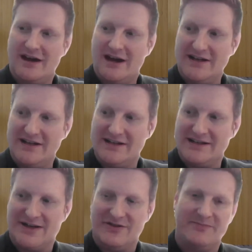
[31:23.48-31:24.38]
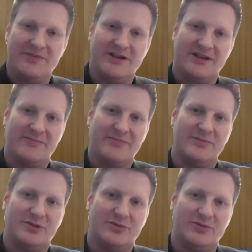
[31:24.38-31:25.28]
an idea as how to ping
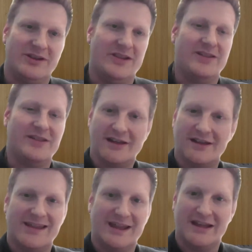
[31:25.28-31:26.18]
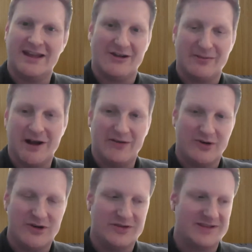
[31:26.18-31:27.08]
people when the thing they care about
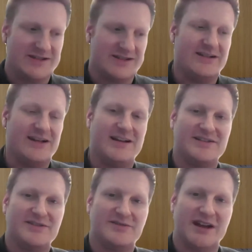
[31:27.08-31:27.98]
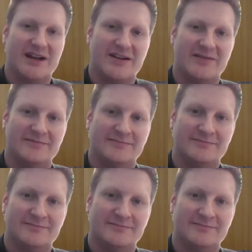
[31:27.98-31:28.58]
most has new data.